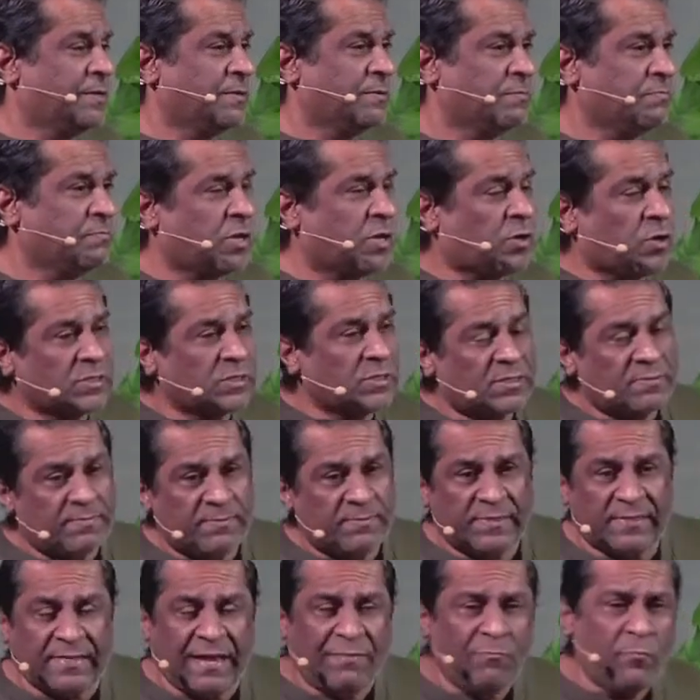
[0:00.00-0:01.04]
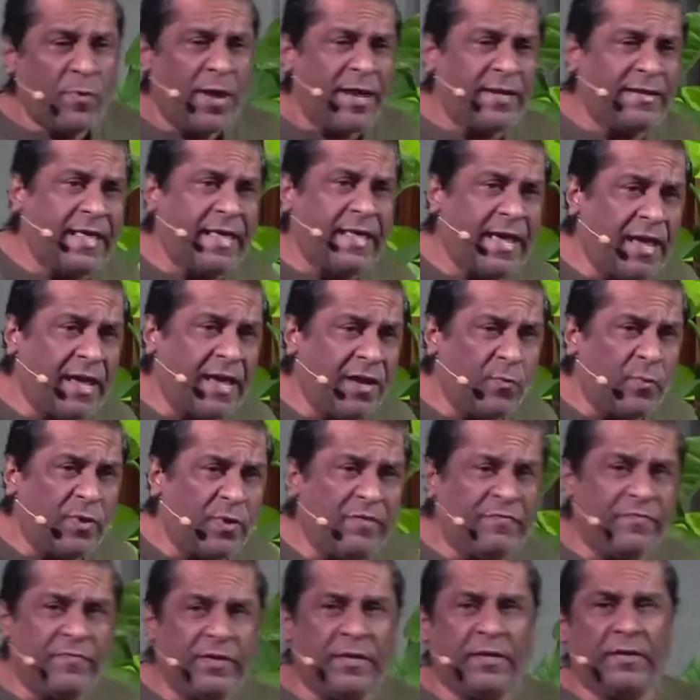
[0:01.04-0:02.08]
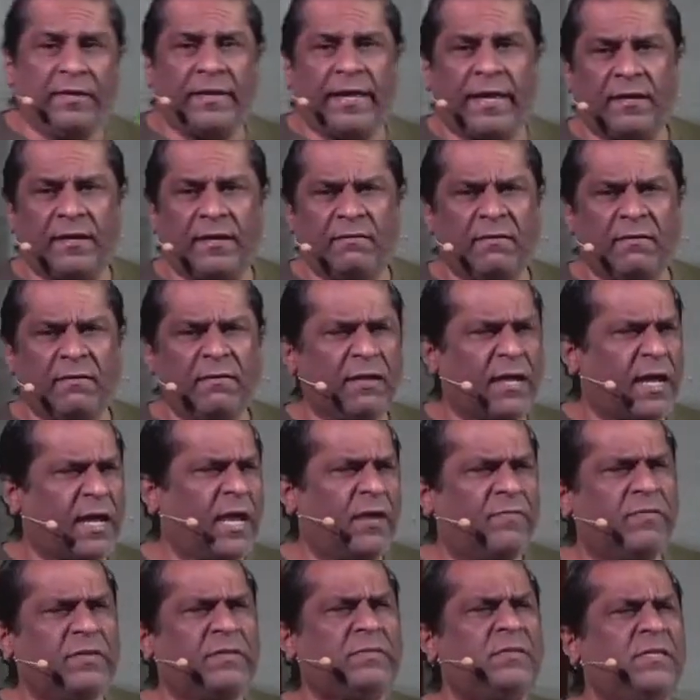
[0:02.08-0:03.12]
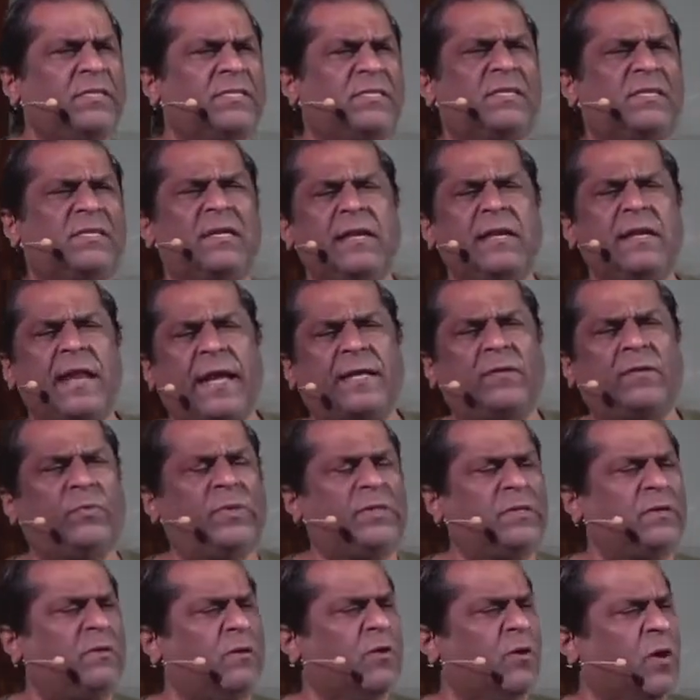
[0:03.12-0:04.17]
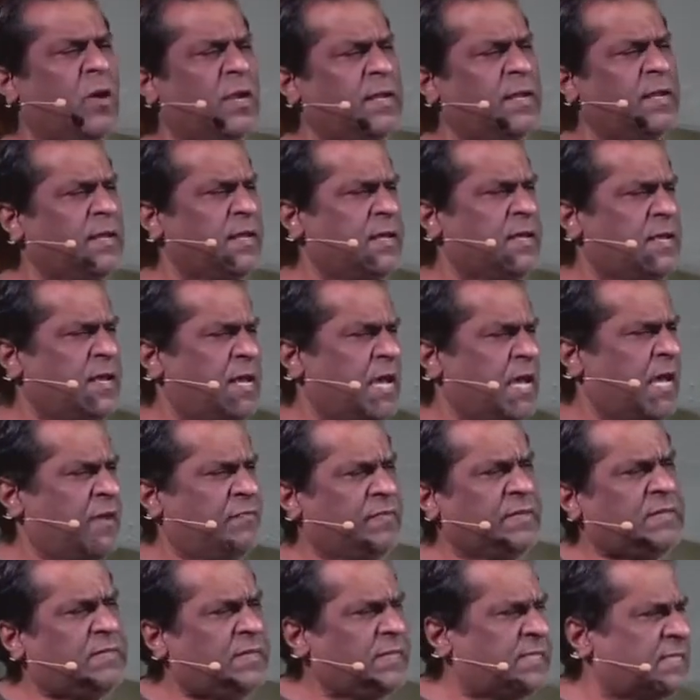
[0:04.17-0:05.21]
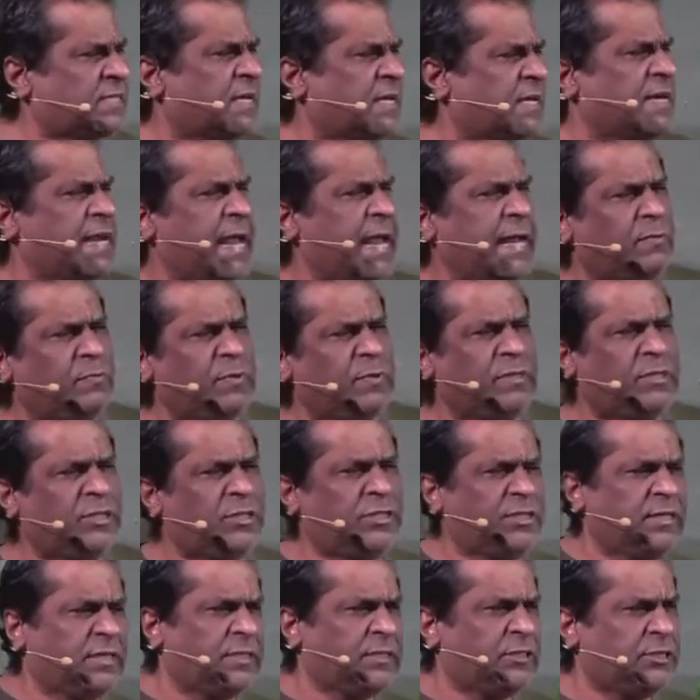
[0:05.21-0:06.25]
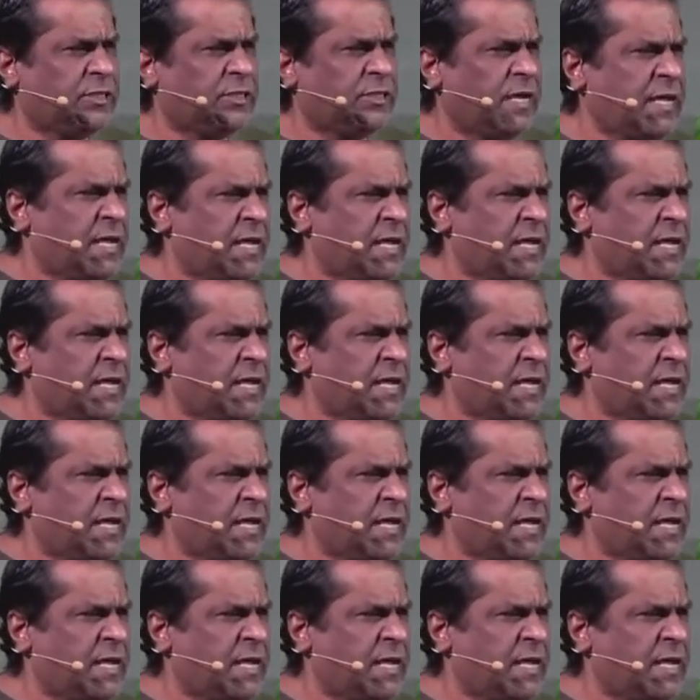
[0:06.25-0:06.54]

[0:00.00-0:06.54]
Because somewhere there we feel like, I have a disconnect with God. I have a disconnect with church.